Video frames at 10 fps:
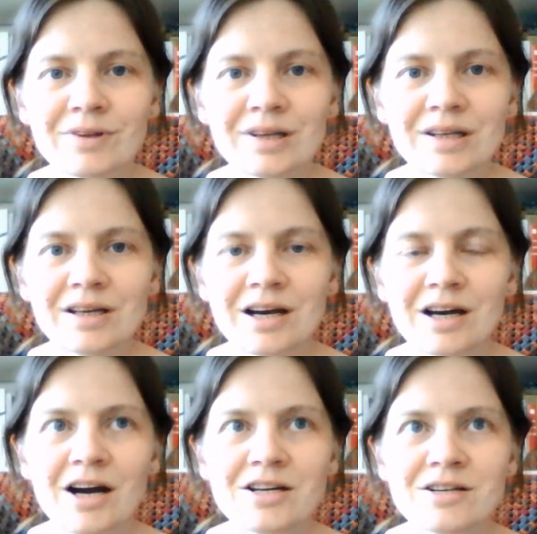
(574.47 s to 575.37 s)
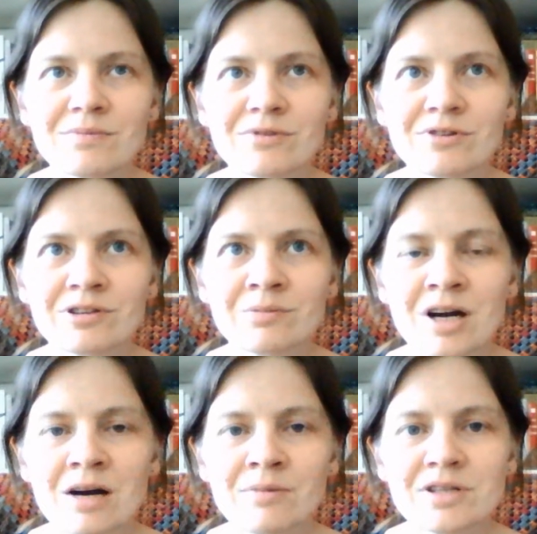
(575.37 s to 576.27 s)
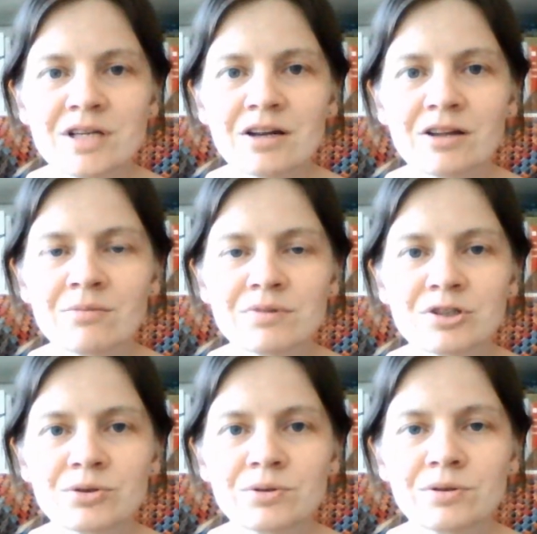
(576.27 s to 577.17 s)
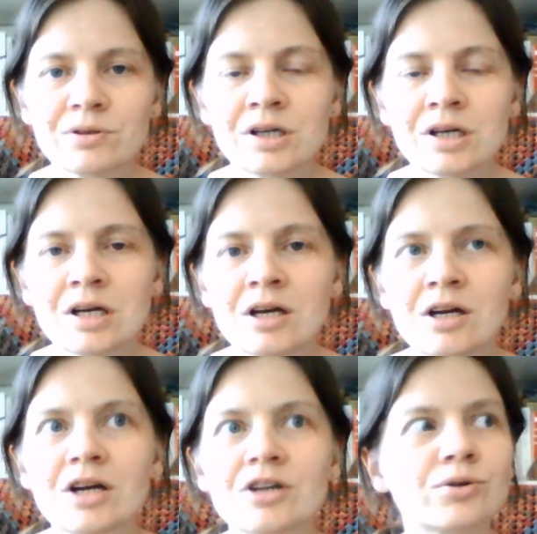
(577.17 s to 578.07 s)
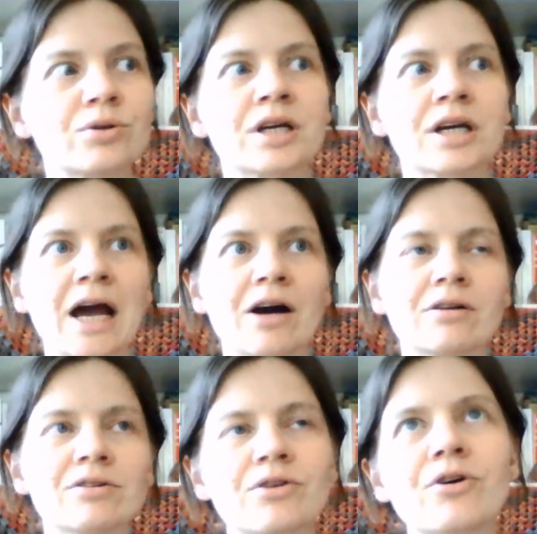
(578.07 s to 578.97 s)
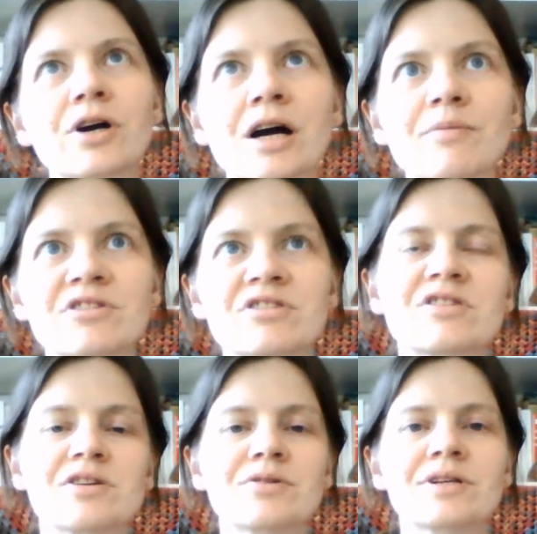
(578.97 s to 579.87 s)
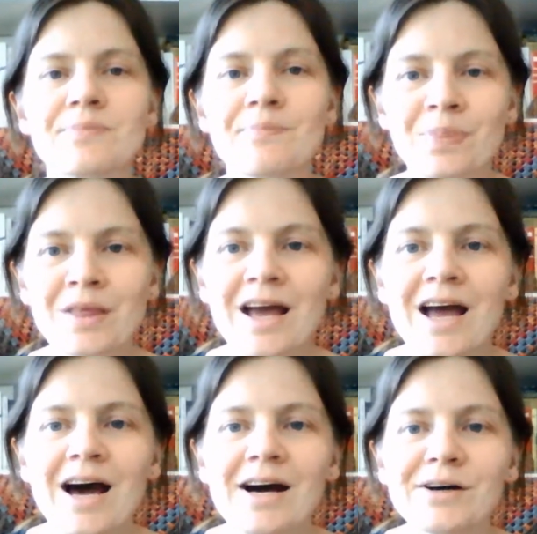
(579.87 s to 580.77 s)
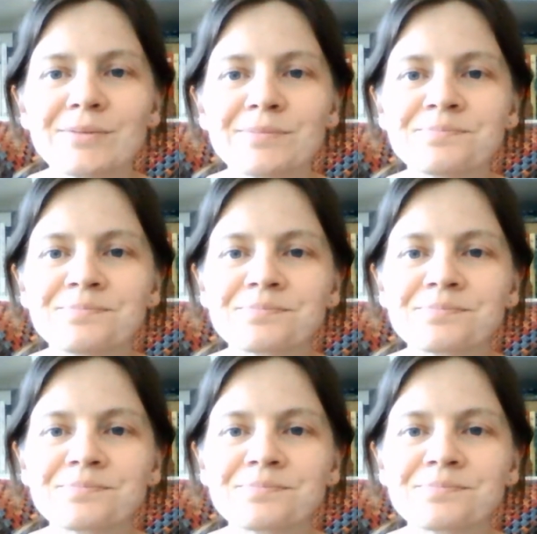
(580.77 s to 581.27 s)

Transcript: items, some garments out of them, a shawl and a cowl, so not garments, accessories. But